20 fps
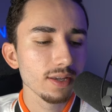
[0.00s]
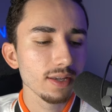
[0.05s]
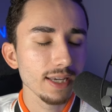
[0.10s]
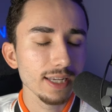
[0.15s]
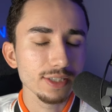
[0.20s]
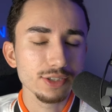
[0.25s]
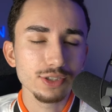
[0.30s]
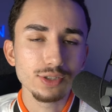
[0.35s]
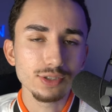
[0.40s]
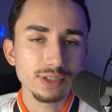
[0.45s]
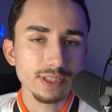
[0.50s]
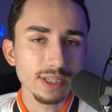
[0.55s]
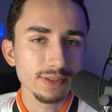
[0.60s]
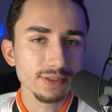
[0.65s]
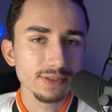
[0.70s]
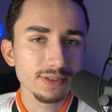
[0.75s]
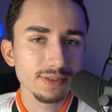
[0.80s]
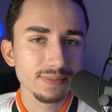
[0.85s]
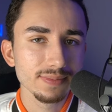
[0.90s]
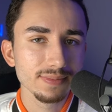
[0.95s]
It's your
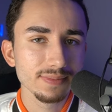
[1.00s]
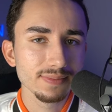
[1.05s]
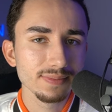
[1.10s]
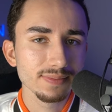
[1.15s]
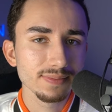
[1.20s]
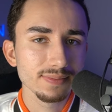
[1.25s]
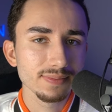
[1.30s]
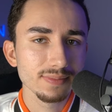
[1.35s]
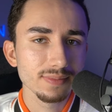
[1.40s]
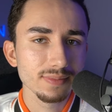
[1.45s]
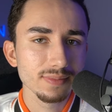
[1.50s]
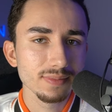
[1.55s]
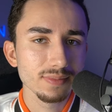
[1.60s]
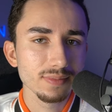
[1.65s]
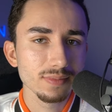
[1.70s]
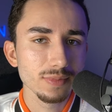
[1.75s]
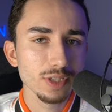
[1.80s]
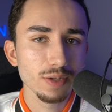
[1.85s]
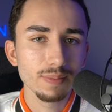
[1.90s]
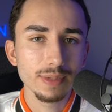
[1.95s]
skills.
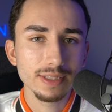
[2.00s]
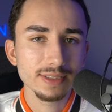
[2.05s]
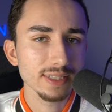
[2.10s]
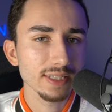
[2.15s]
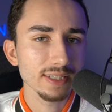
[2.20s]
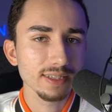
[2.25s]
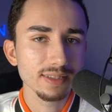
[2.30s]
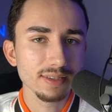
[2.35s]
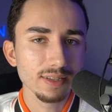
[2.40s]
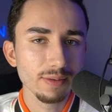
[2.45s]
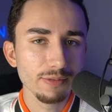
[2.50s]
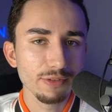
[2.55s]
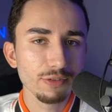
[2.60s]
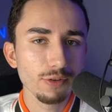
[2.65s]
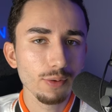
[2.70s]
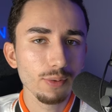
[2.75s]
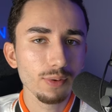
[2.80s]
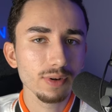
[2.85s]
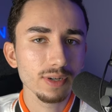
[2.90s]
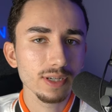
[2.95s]
You're missing the
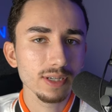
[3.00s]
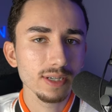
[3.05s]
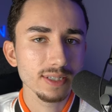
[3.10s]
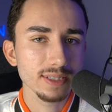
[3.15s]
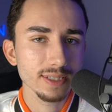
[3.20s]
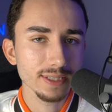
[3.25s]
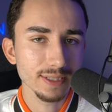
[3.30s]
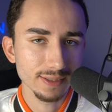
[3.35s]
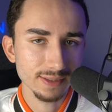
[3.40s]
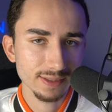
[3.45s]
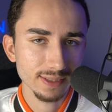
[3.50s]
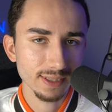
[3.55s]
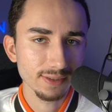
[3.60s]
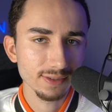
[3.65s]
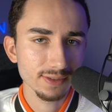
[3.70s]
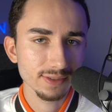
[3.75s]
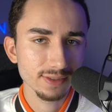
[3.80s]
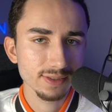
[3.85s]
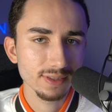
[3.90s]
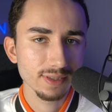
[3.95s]
four key
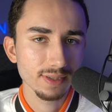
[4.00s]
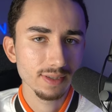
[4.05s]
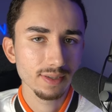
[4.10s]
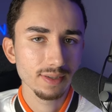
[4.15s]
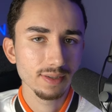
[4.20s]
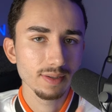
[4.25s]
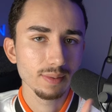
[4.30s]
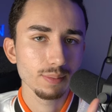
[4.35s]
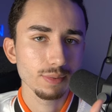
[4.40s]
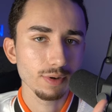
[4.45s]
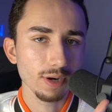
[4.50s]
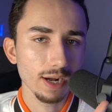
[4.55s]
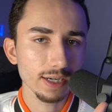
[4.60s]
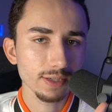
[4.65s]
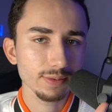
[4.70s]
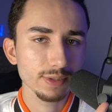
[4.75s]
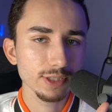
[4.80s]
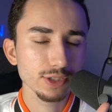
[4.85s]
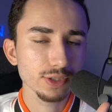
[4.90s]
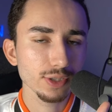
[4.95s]
skills:
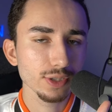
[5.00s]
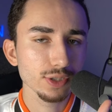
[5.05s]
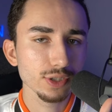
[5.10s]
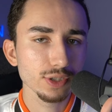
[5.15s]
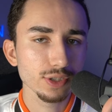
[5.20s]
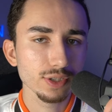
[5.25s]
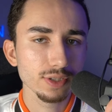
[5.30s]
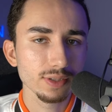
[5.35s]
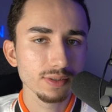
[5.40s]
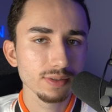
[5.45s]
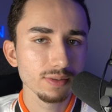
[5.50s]
product research,